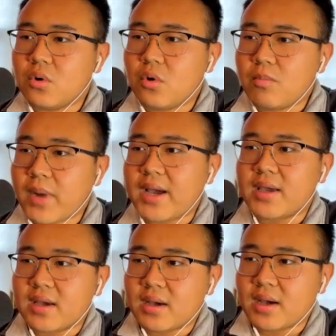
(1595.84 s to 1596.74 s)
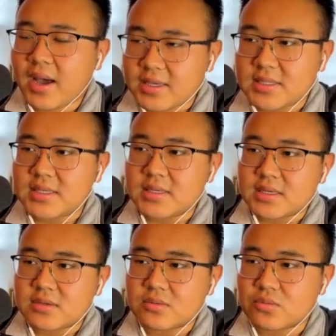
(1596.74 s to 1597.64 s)
my
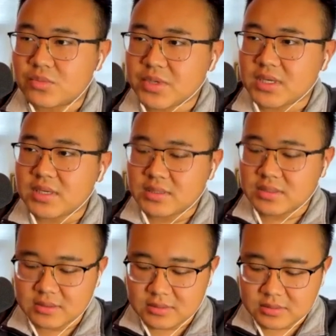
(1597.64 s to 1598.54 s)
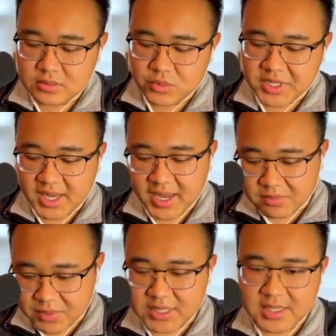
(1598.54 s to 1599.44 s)
idea would be we can't
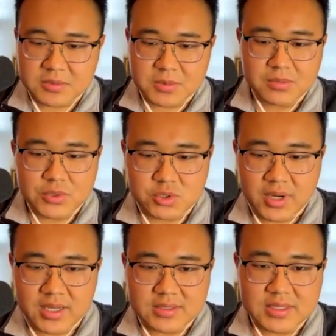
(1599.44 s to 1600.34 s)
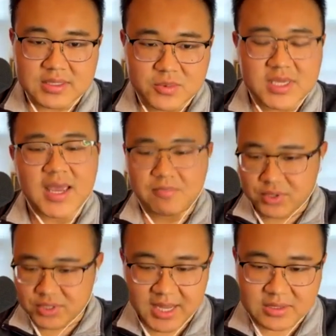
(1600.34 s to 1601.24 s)
begin from neutrality. We can't
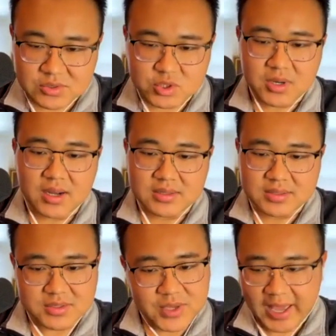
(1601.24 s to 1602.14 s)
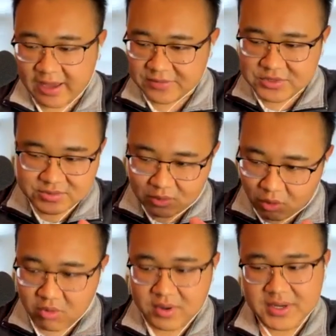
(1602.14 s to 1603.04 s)
pretend neutrality. We have to
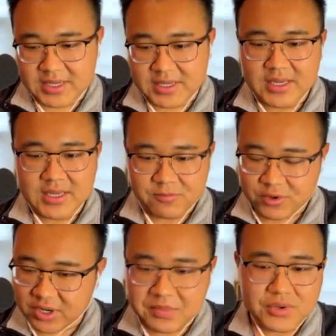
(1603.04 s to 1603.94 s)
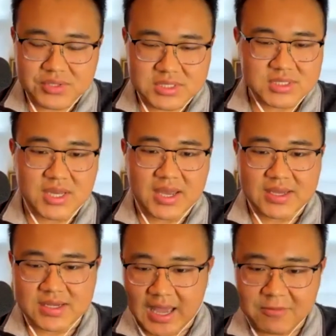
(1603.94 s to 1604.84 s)
already, if we're going to build a
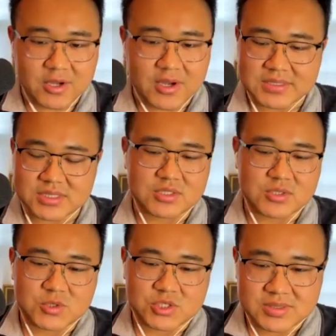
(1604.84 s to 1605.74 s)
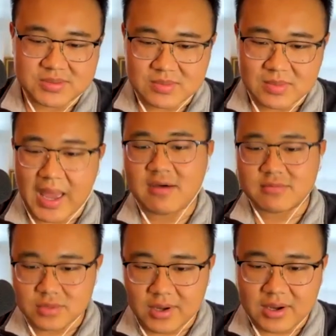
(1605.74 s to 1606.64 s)
society, have a constitution, have
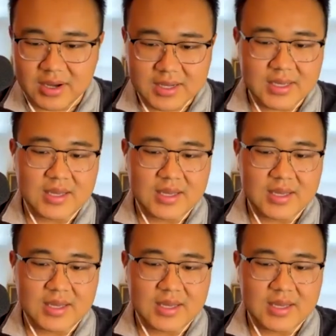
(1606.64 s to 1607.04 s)
law,